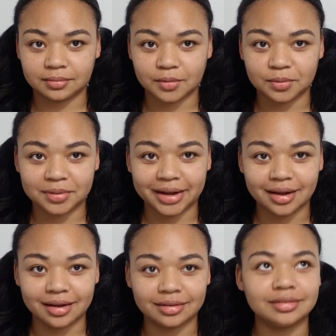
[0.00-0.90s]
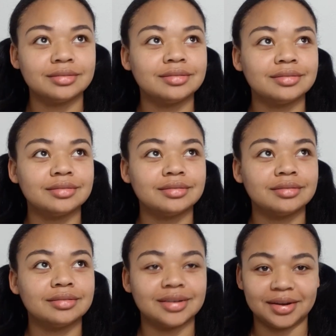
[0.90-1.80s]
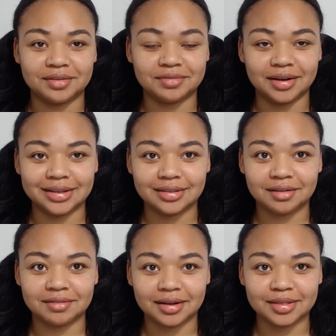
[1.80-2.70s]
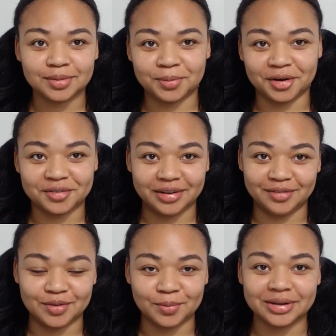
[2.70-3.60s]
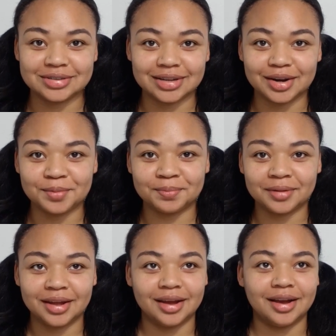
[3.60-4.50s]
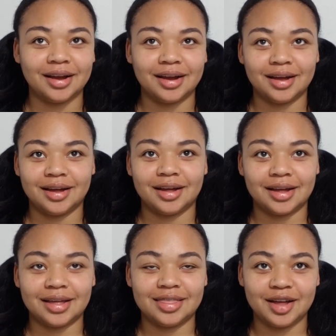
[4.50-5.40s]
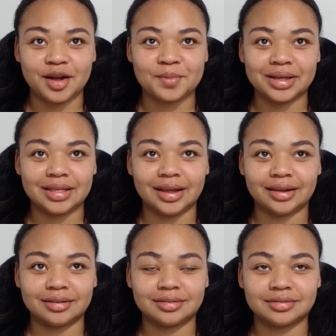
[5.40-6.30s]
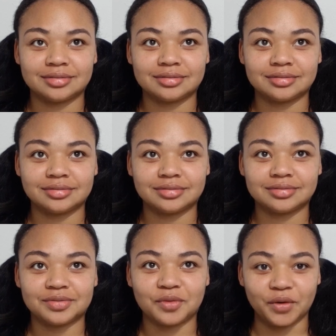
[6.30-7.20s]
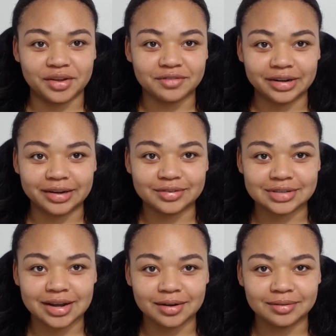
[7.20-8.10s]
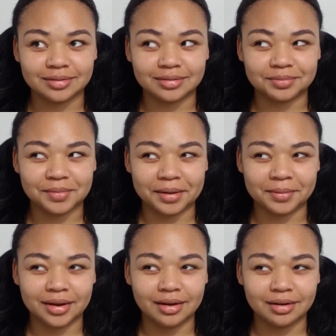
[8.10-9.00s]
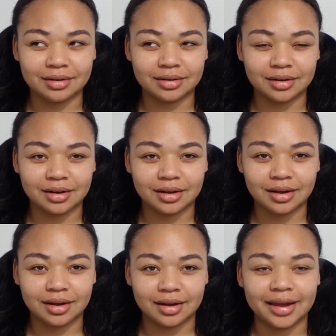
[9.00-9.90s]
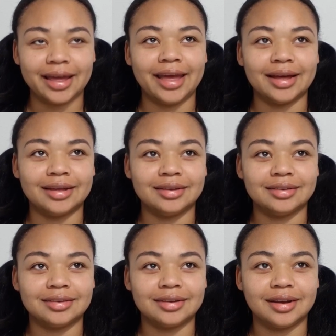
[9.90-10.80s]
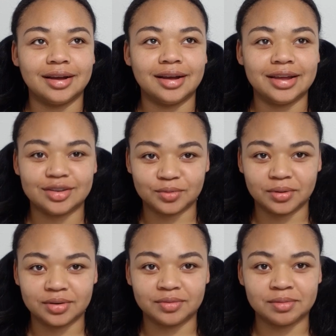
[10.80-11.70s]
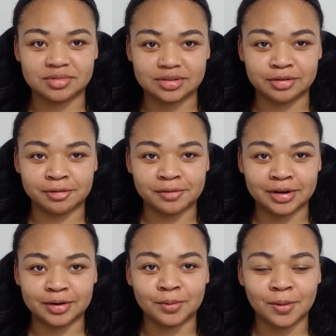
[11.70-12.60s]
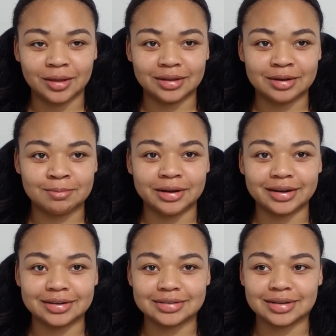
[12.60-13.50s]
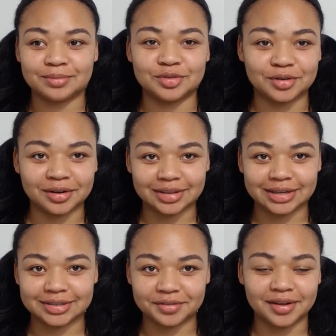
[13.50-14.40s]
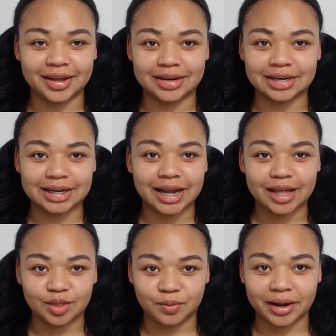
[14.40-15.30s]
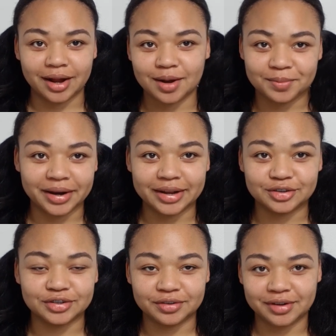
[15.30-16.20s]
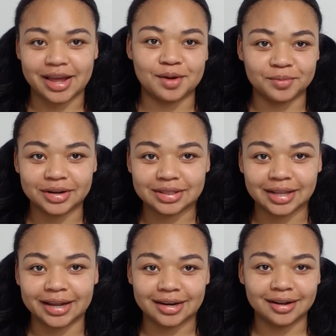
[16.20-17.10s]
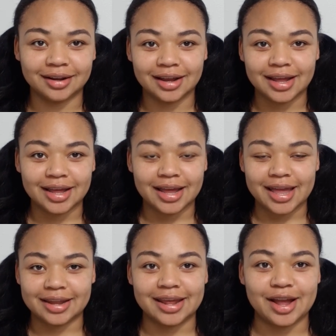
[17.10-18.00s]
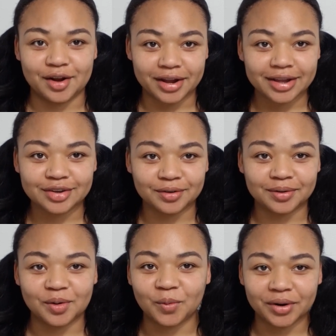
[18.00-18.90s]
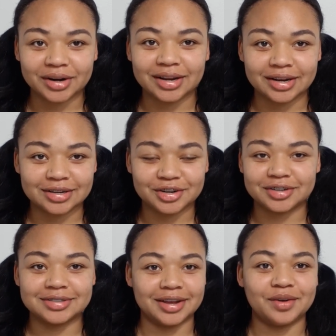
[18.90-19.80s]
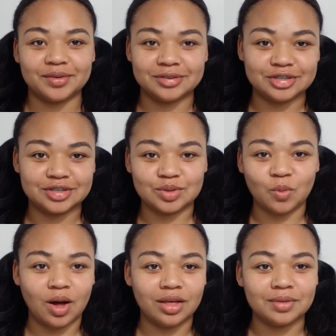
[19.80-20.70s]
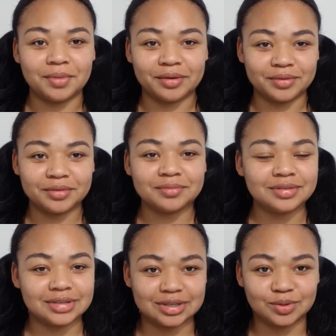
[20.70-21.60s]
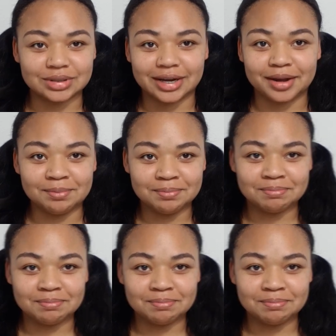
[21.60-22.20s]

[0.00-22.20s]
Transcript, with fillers: Oh my god. Did I finally find the perfect filming setup? I think I'm at like 40 videos now, maybe. And each one of them has different video quality because I'm struggling to find the right combination of camera and lighting and area to record and it turns out it was just the wall in my room this whole time.